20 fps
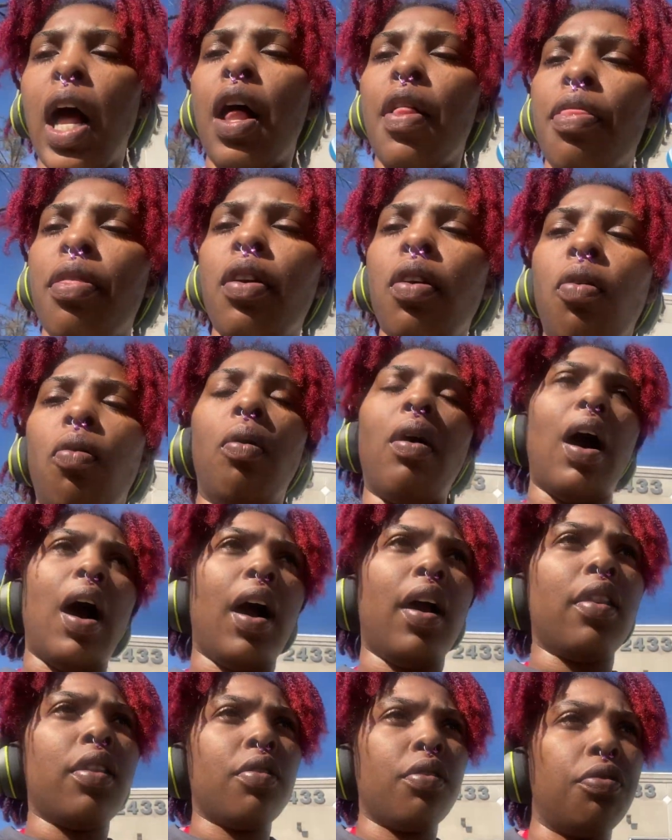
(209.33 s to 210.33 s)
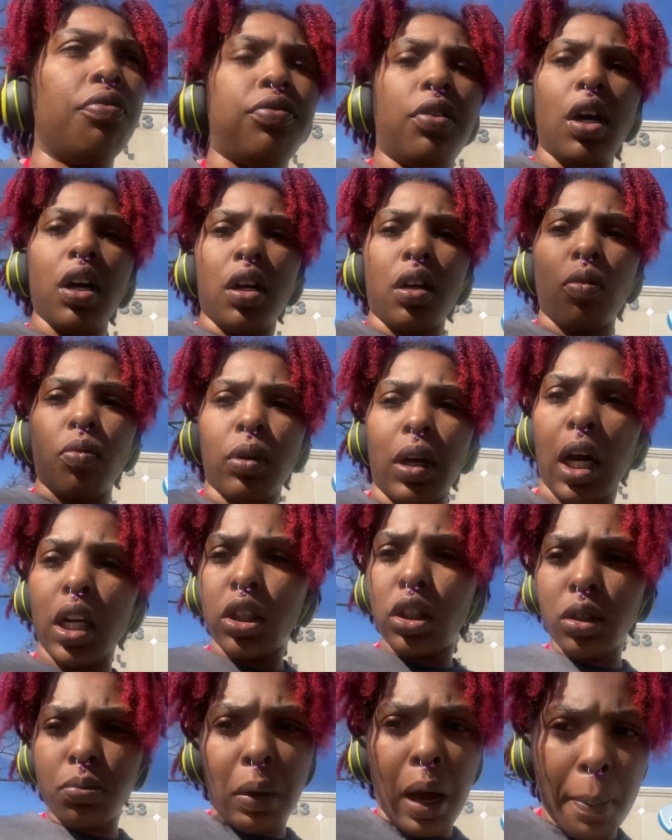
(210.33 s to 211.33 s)
then why the fuck when I
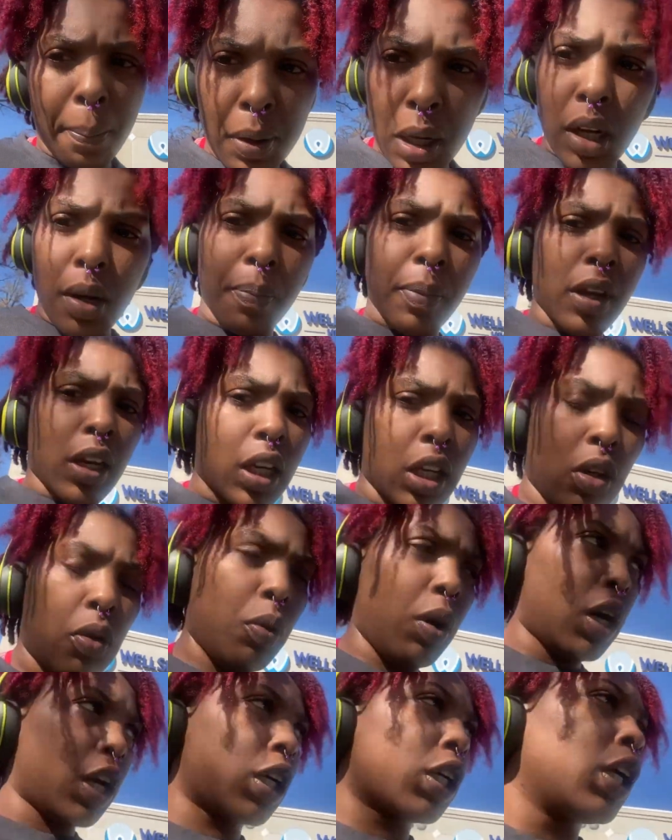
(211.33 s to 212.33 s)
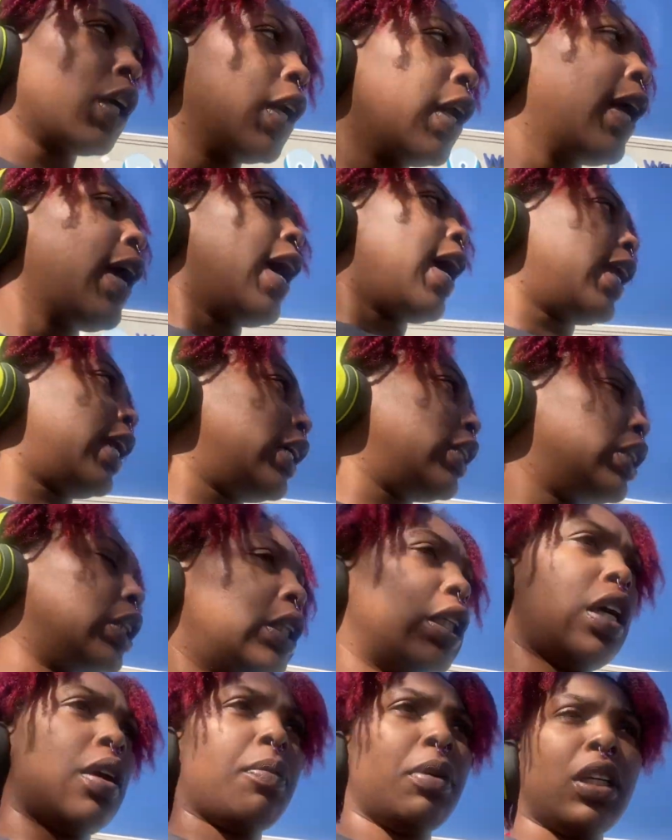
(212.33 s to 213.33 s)
used my pump it didn't work? And they're just
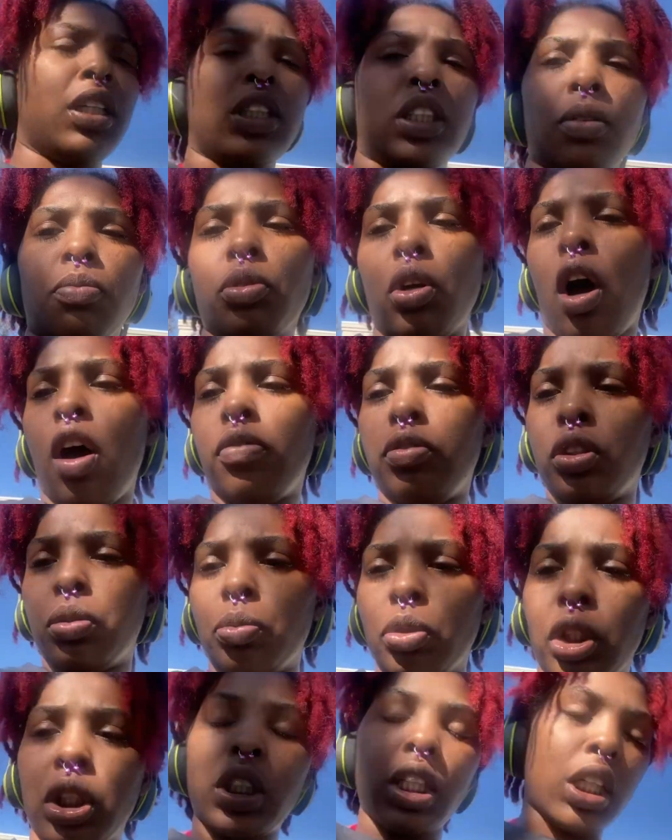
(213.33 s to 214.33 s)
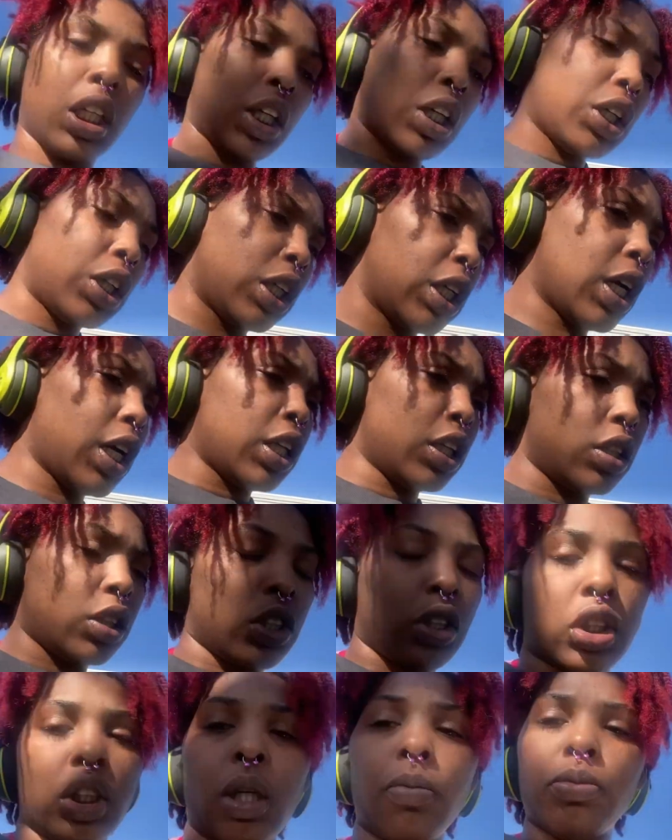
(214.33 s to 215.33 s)
saying because some coughs are more stickier than others
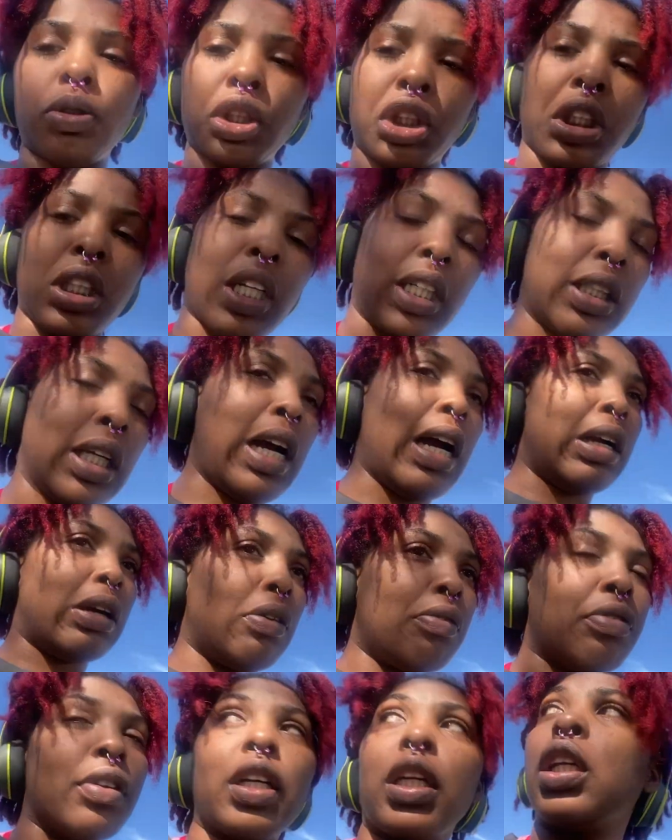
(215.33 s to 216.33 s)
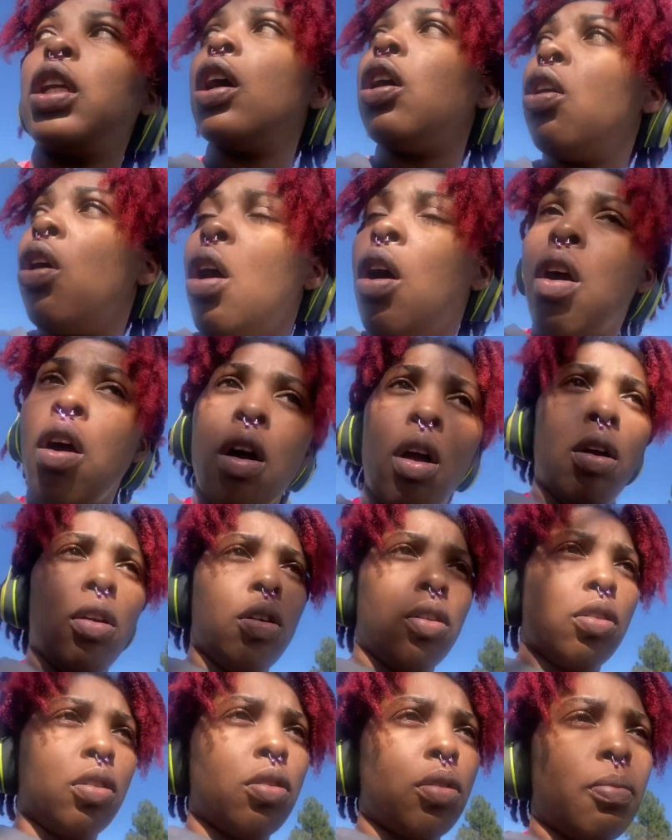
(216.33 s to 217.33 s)
or some bullshit like that. I don't fucking know.
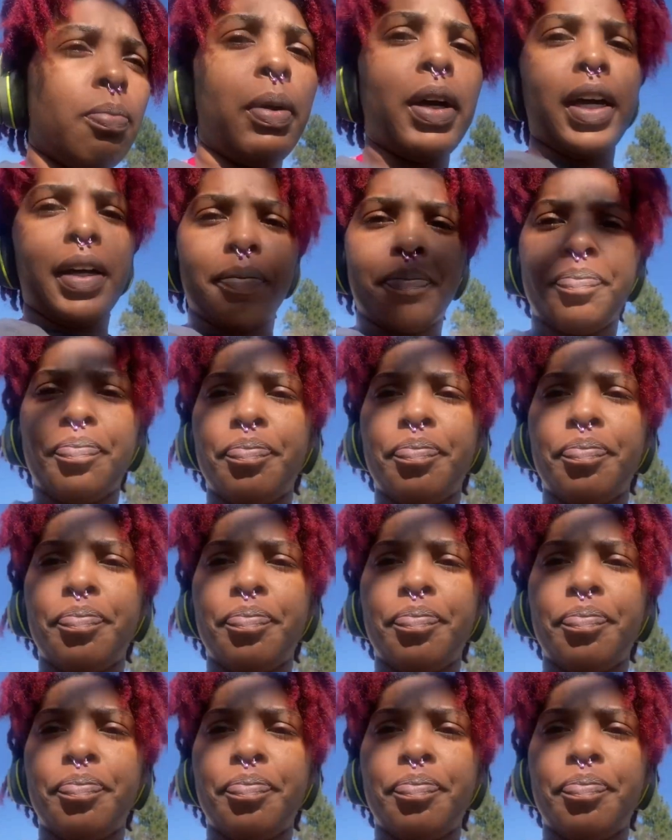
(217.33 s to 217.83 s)
But